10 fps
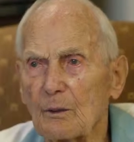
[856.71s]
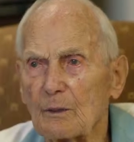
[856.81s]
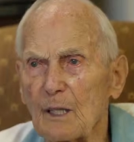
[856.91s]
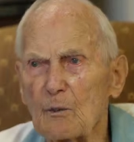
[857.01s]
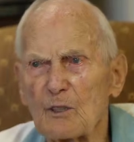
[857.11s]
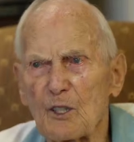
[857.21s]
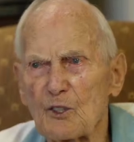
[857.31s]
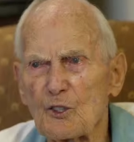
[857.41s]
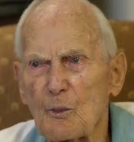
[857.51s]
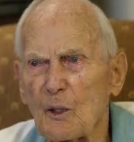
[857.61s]
He was
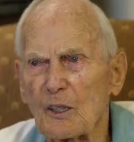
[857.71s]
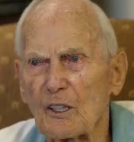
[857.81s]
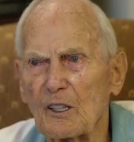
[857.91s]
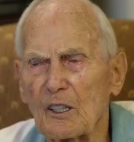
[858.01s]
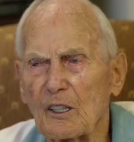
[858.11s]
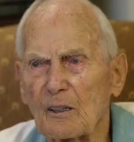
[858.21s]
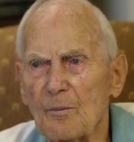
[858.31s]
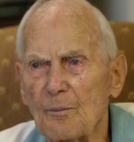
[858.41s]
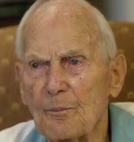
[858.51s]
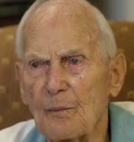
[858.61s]
a smart
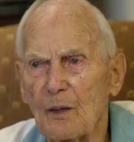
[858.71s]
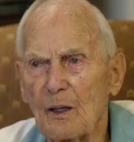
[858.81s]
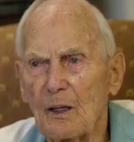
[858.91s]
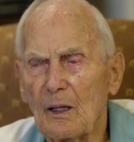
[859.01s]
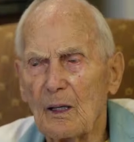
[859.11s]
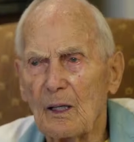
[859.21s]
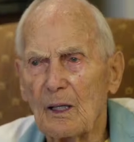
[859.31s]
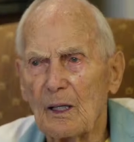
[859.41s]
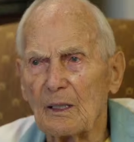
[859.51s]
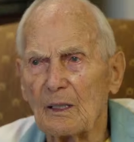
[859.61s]
kid,
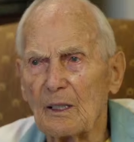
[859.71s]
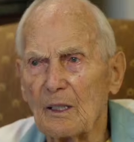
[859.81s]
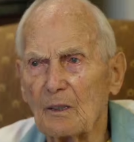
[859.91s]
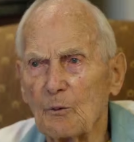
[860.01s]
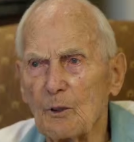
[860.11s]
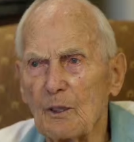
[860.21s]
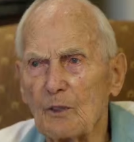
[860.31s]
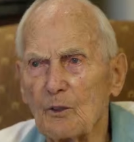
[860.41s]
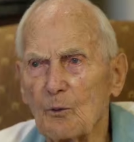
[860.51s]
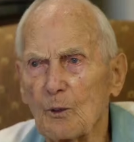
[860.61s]
and he didn't
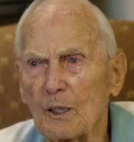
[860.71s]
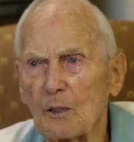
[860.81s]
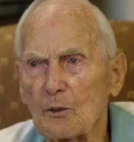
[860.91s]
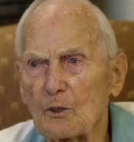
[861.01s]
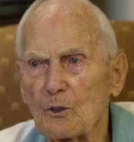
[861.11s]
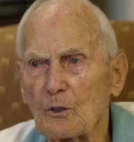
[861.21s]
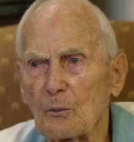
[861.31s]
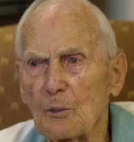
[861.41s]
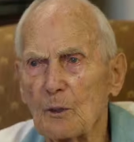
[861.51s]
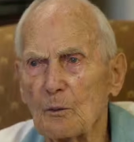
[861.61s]
really know what he was
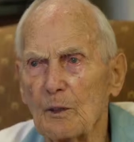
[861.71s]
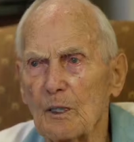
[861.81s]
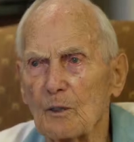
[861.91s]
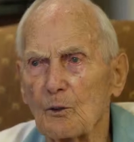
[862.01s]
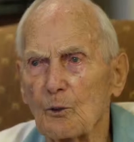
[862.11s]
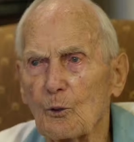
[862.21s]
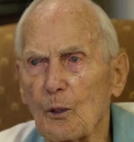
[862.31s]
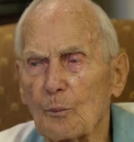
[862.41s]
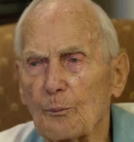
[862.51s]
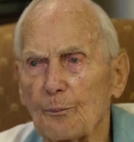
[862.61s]
going to be when he
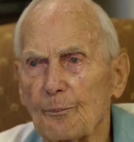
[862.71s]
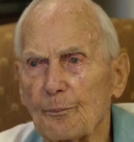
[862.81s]
grew up.